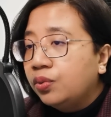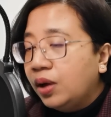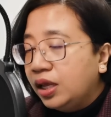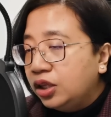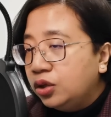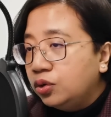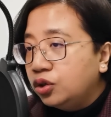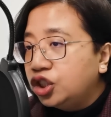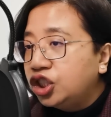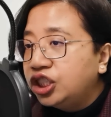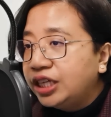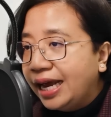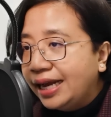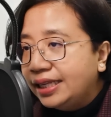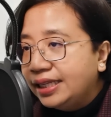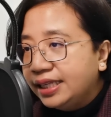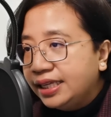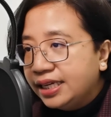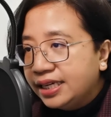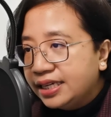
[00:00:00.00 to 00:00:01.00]
want to
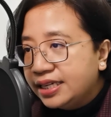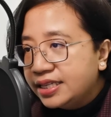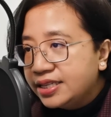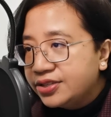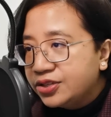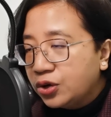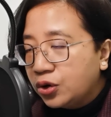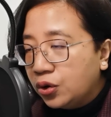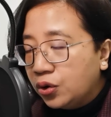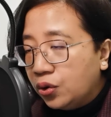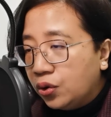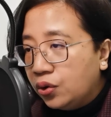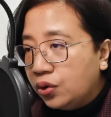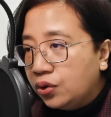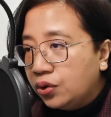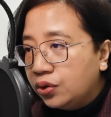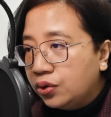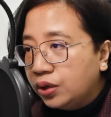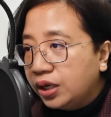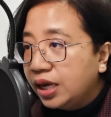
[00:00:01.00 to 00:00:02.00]
shed tears
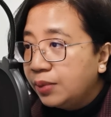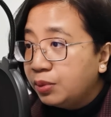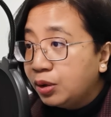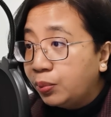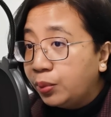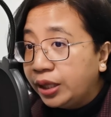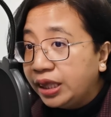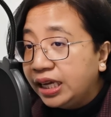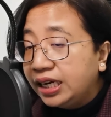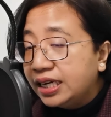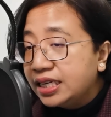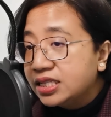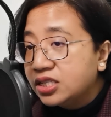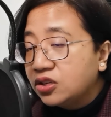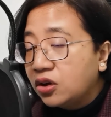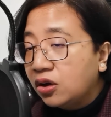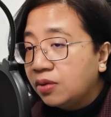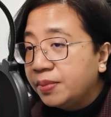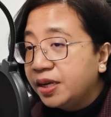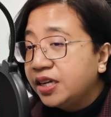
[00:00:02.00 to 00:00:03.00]
or keep repeating the
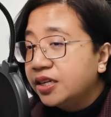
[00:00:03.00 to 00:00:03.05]
song,